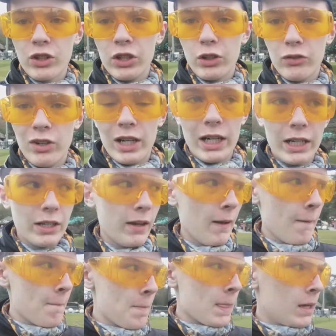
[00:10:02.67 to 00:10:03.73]
in the rain.
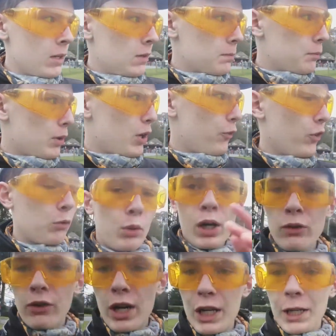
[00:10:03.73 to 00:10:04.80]
But if it
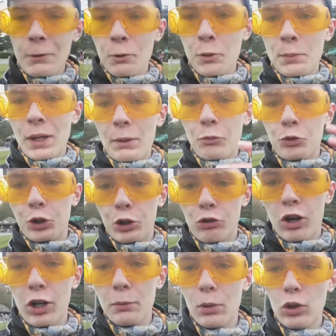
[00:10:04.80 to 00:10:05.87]
weren't raining, it would have been absolutely
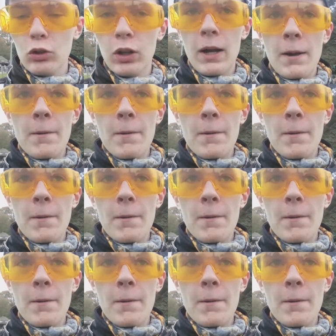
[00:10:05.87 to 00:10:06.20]
incredible.